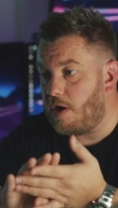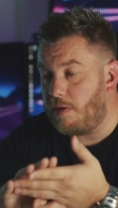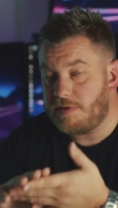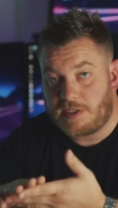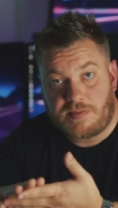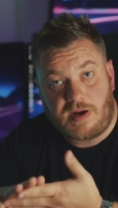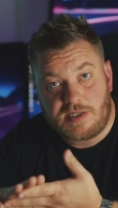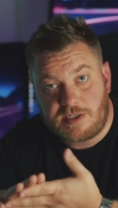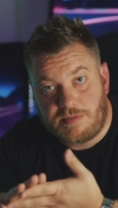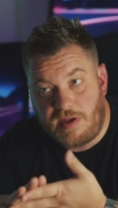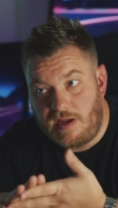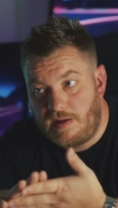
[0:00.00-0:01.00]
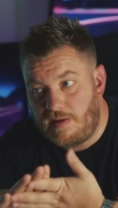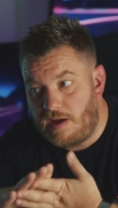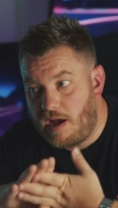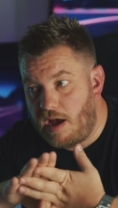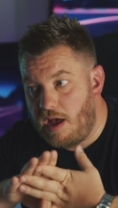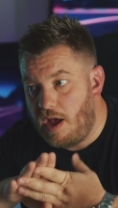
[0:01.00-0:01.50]
optimized
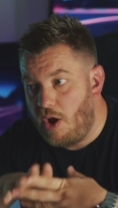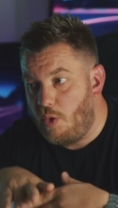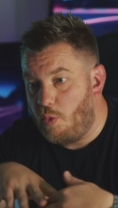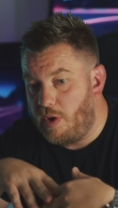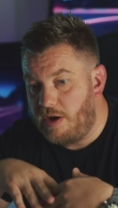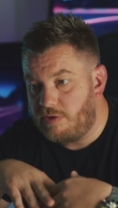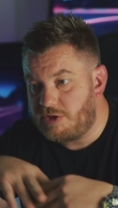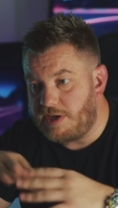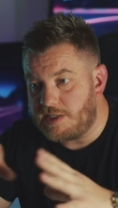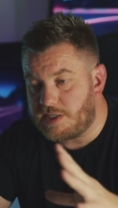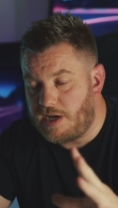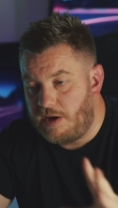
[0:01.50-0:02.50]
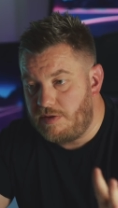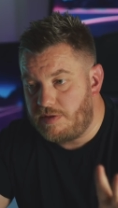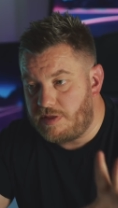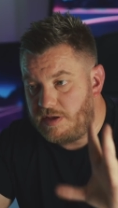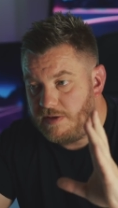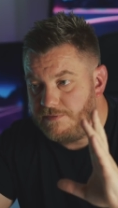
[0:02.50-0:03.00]
media will
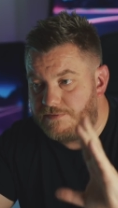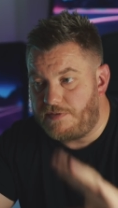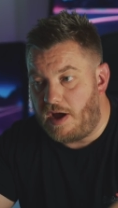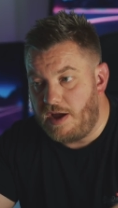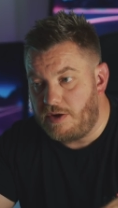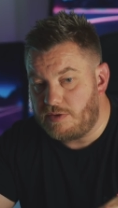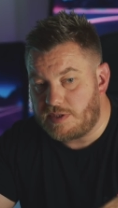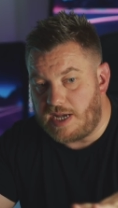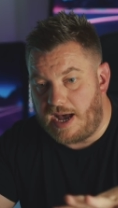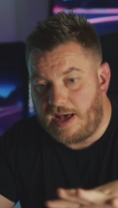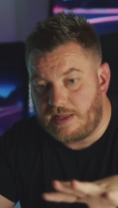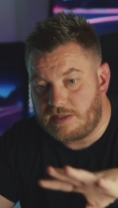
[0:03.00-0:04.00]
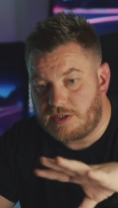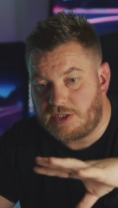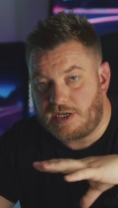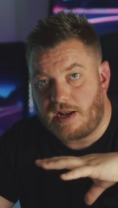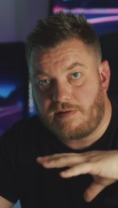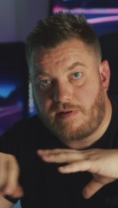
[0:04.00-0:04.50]
transcode the files and
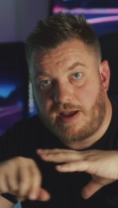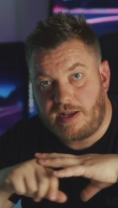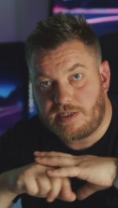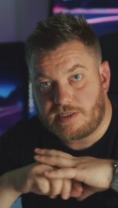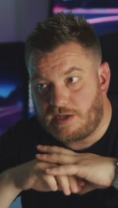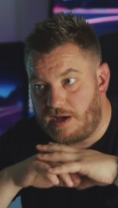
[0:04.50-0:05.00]
generate